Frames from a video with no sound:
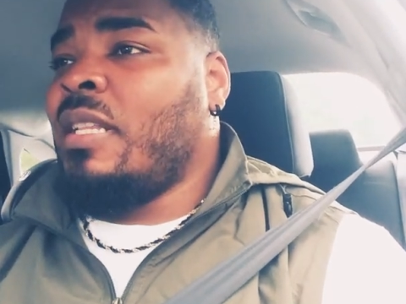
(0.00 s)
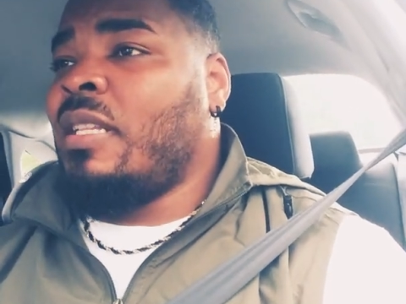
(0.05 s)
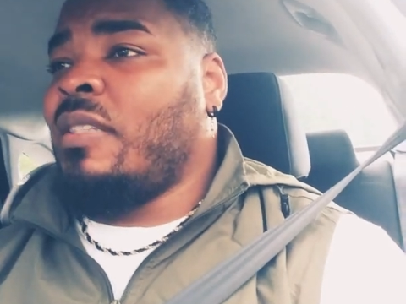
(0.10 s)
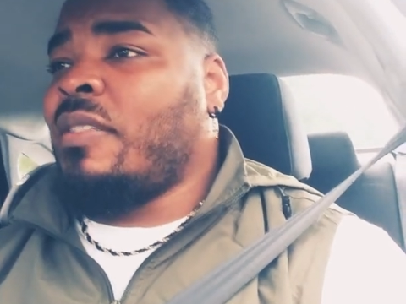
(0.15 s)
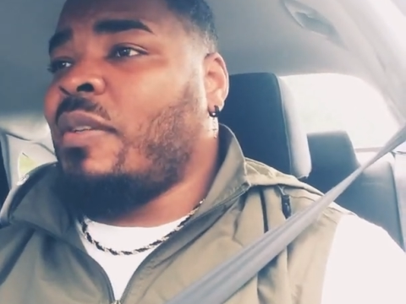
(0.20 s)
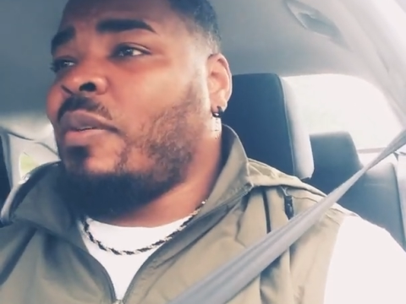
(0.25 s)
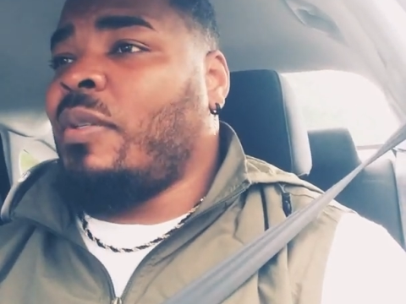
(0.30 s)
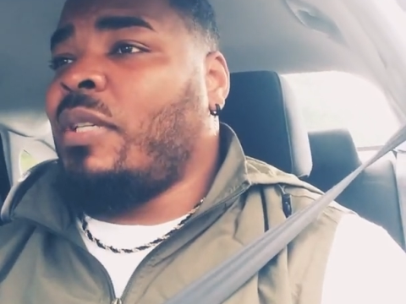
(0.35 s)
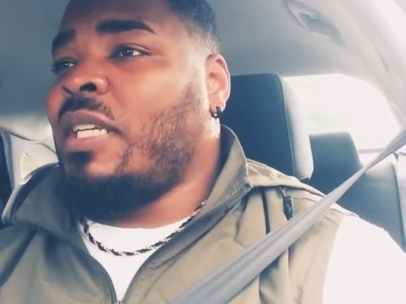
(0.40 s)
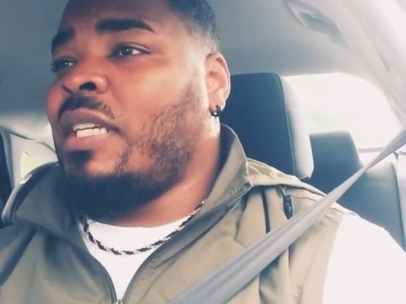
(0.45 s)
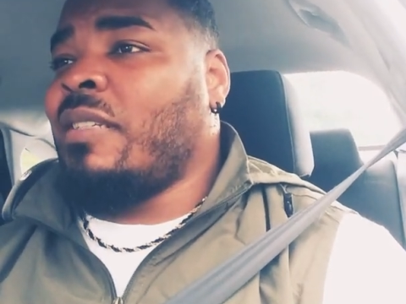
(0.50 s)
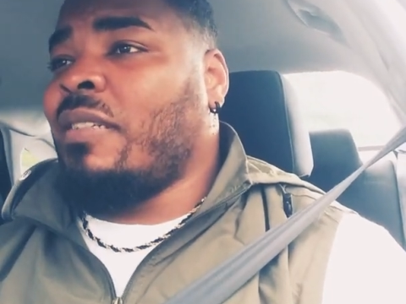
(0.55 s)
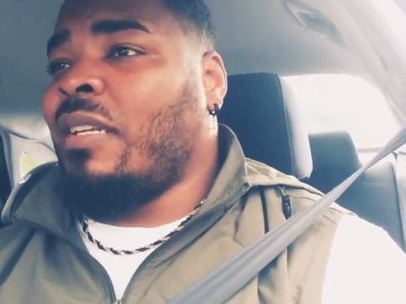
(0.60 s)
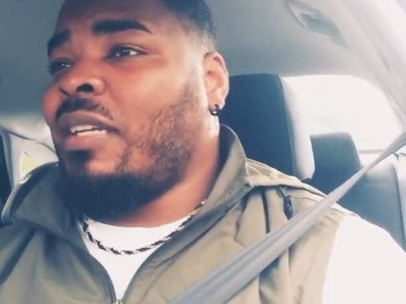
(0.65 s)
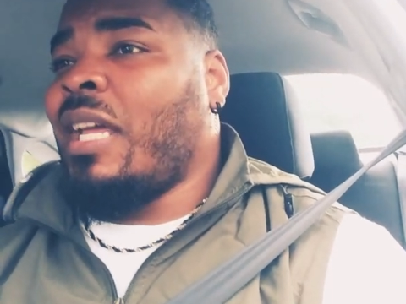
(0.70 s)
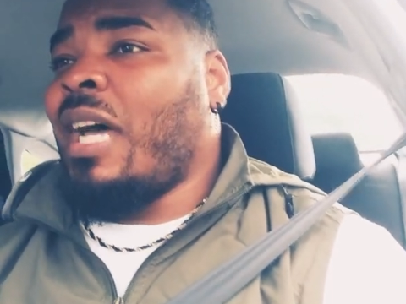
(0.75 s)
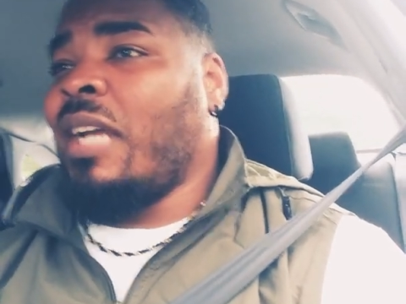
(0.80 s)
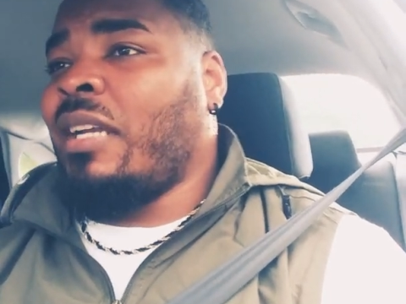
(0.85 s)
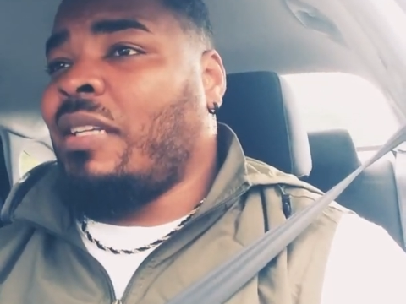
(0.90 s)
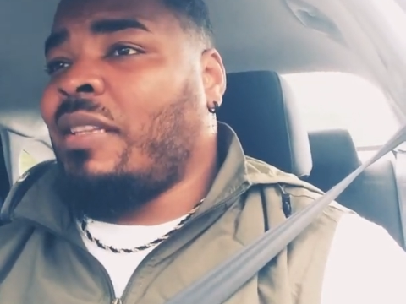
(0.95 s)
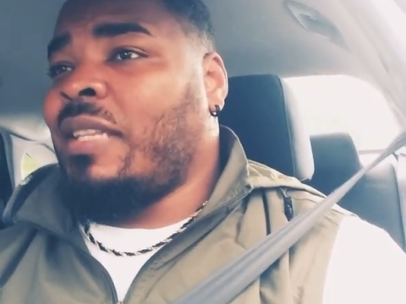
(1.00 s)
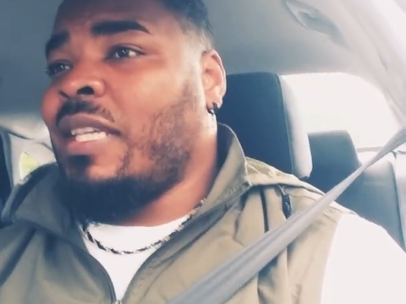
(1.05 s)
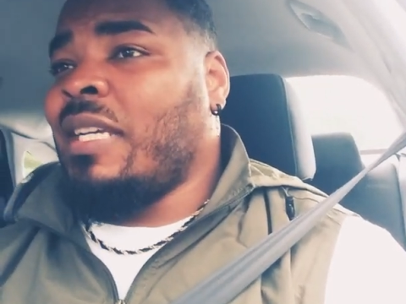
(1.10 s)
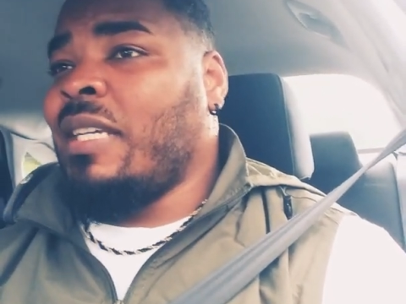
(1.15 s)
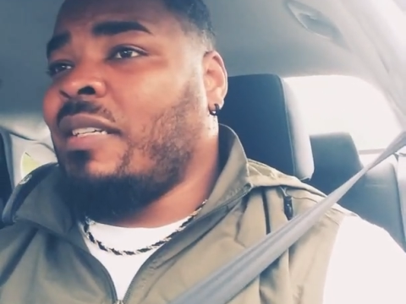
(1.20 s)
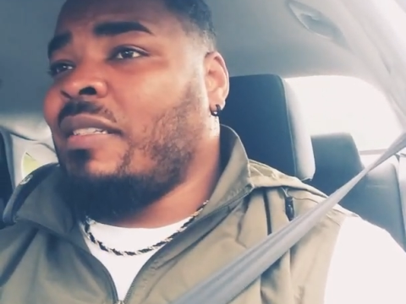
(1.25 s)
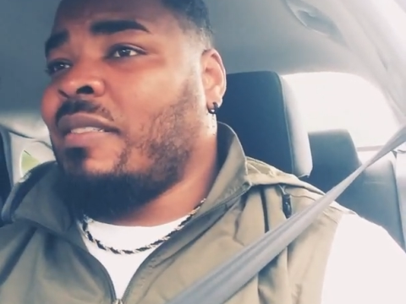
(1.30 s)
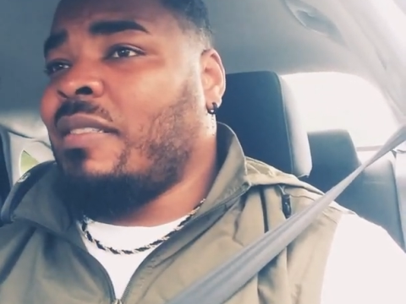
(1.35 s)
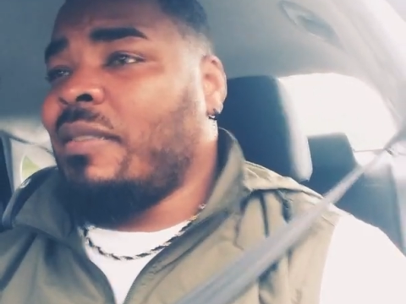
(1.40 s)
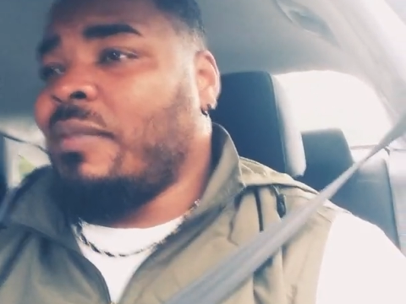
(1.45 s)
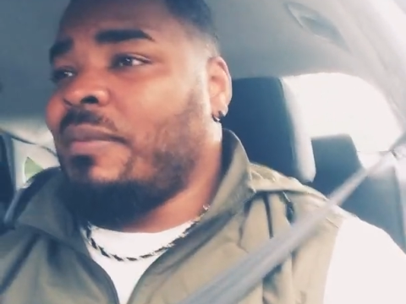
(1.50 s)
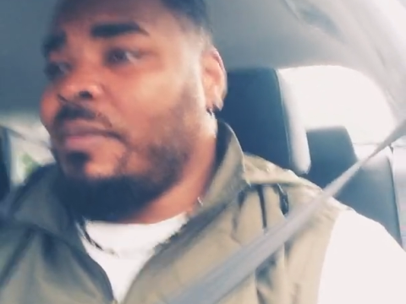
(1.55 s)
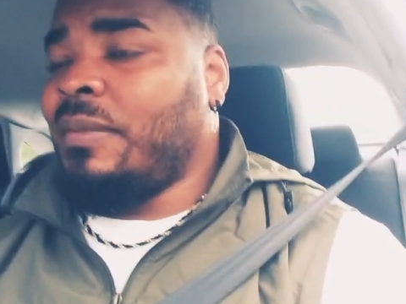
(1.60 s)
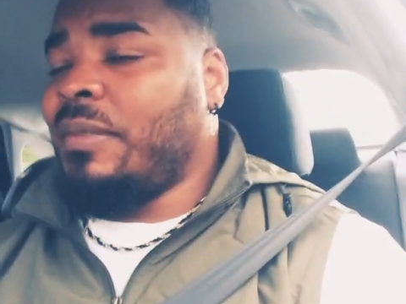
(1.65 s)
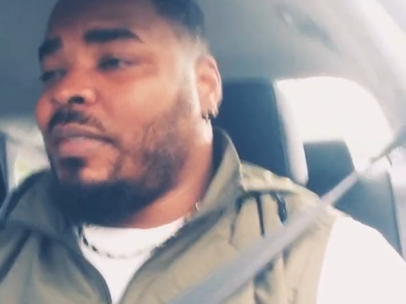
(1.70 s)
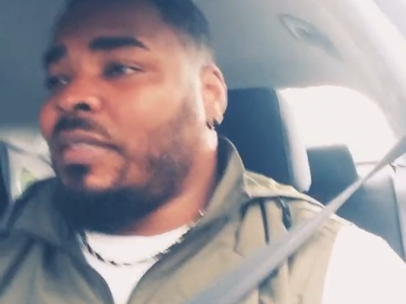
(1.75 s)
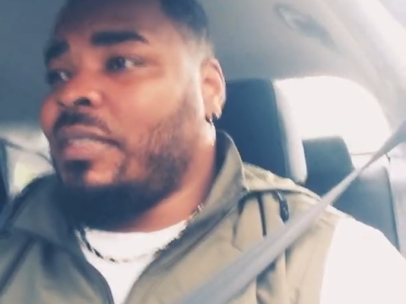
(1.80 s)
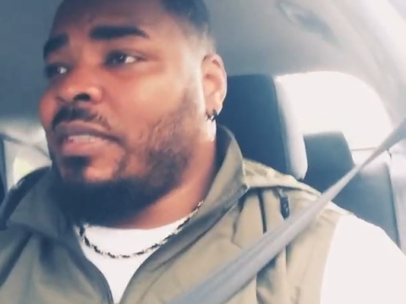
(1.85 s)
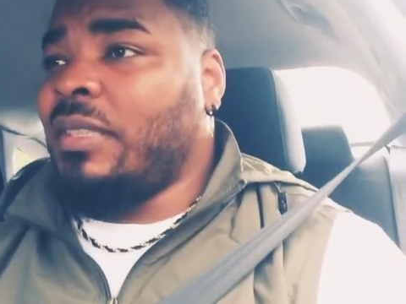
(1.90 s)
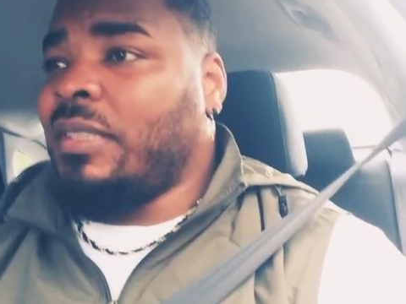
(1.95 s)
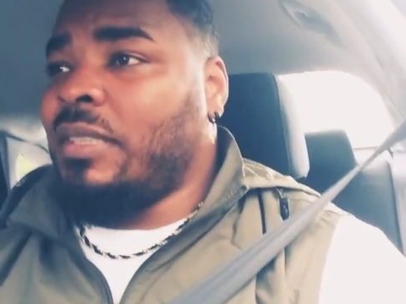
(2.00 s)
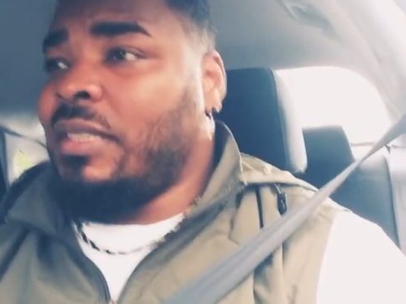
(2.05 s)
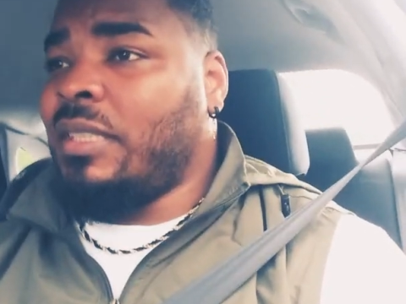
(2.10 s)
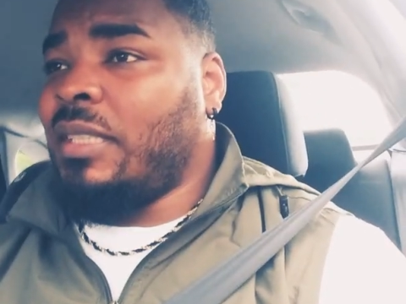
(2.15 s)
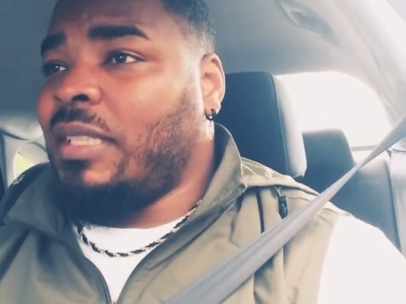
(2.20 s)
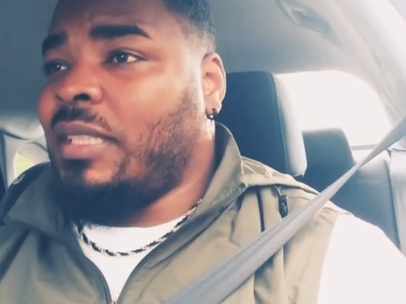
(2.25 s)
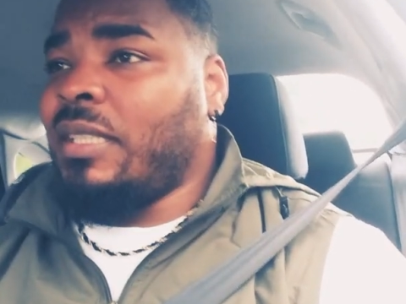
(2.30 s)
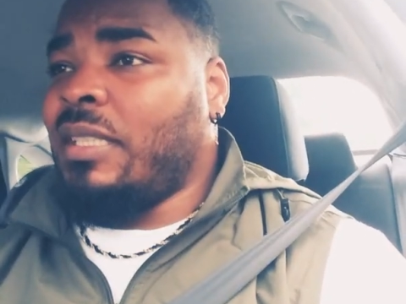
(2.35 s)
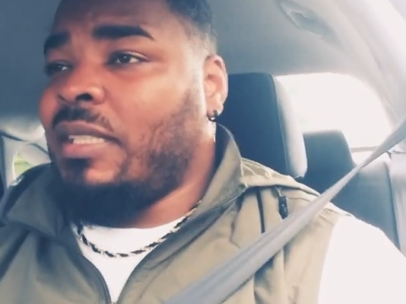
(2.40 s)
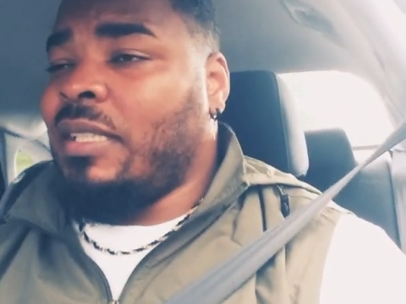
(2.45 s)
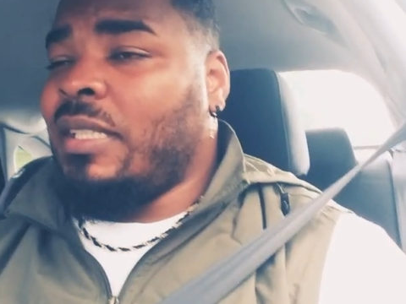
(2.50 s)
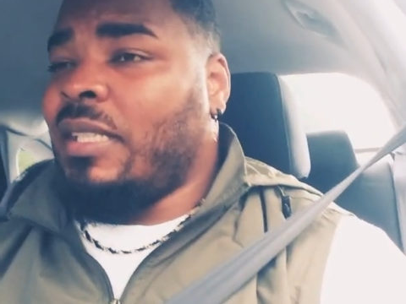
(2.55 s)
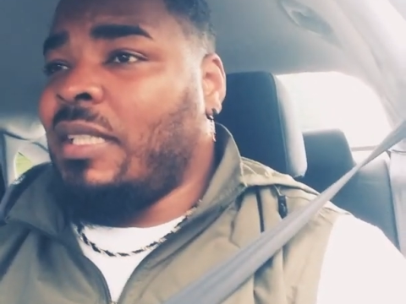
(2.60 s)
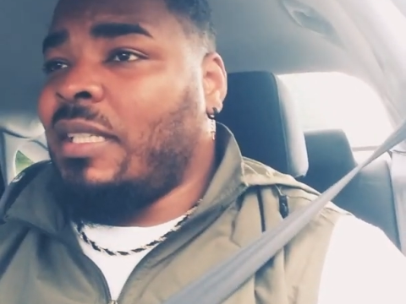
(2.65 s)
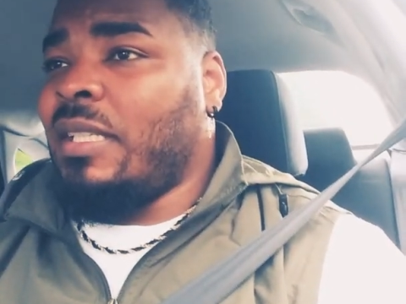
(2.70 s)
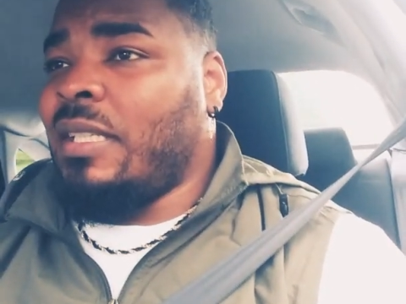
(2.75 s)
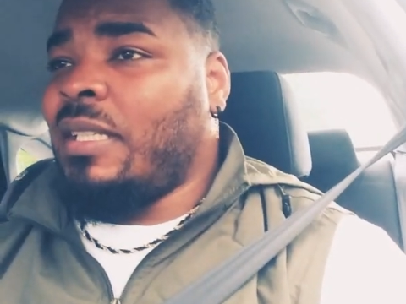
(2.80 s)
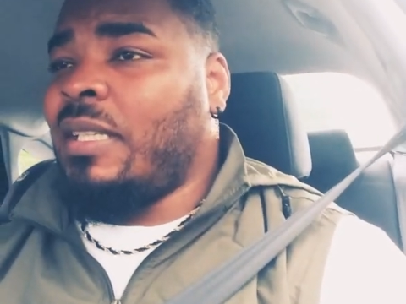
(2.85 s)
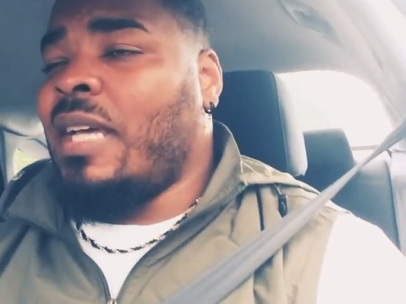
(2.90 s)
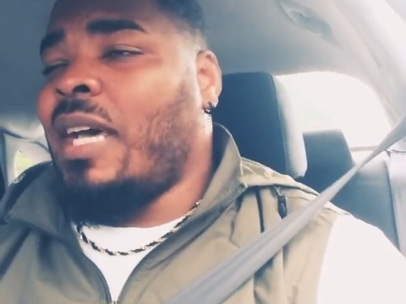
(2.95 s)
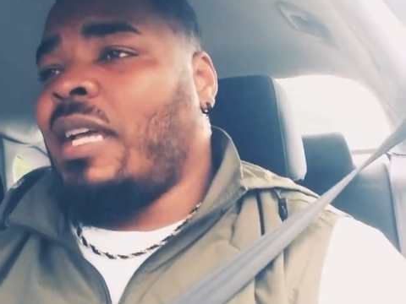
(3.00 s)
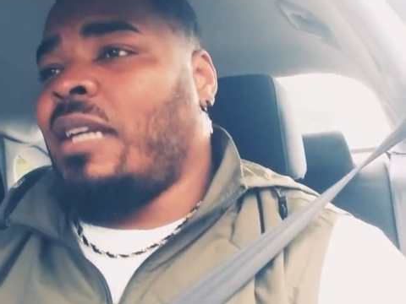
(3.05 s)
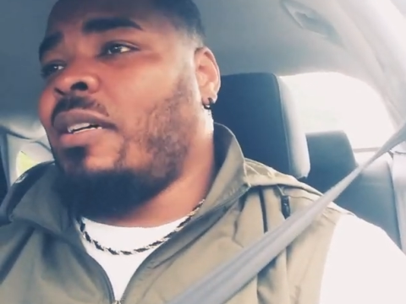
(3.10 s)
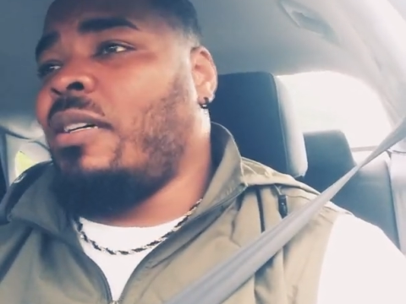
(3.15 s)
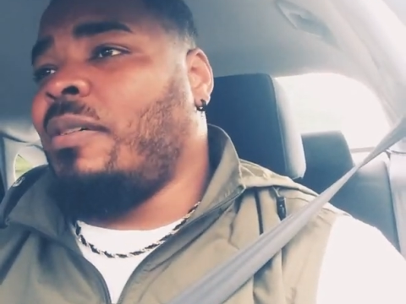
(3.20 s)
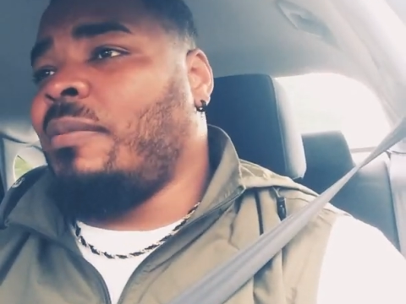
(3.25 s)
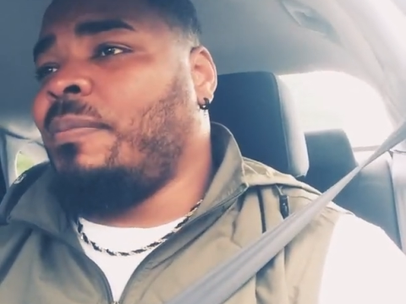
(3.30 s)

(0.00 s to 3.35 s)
So there's a lot of things that